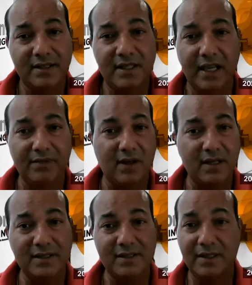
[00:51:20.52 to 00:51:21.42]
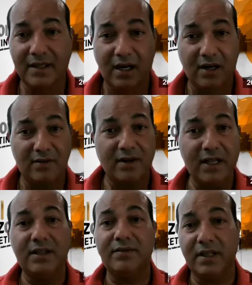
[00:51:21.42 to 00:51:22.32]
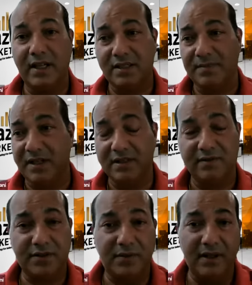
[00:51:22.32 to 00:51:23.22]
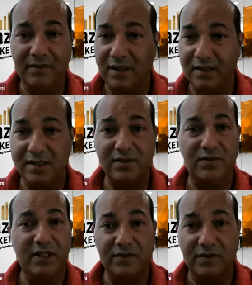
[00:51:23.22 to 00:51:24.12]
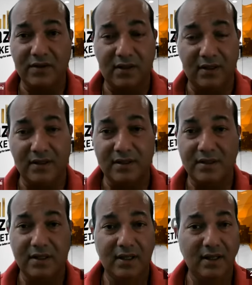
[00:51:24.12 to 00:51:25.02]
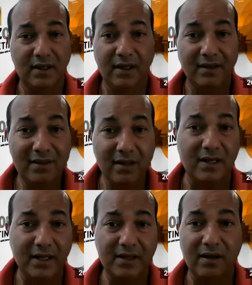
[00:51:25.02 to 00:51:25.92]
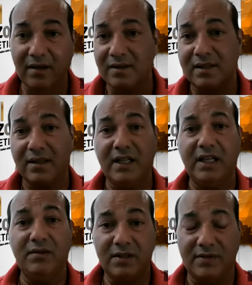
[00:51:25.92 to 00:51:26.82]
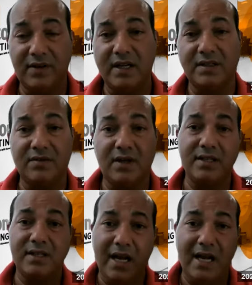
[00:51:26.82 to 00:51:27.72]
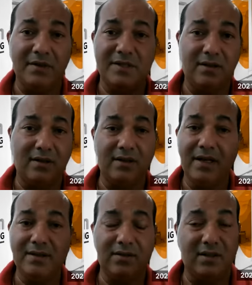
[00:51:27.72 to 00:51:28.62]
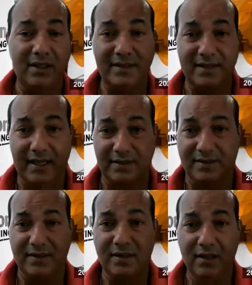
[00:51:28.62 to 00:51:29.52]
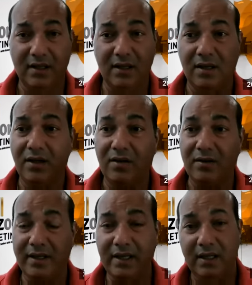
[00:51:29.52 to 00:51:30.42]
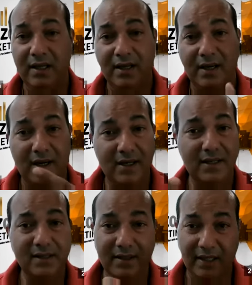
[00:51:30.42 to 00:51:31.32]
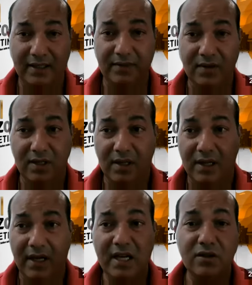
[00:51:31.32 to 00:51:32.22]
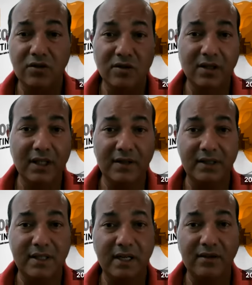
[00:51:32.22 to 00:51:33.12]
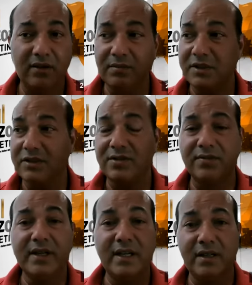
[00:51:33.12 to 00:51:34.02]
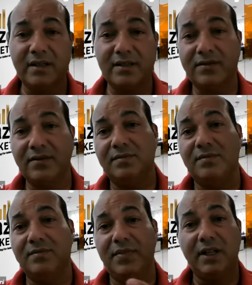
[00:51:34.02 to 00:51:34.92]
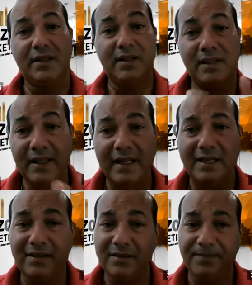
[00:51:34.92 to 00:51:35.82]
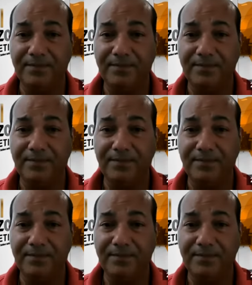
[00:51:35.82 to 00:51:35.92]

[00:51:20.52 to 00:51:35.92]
keywords are really, really expensive. $12, $24, $30 a keyword phrase, whereas Amazon is only cents. Okay? Understand. In Google, it will take you almost 3 years to build a lead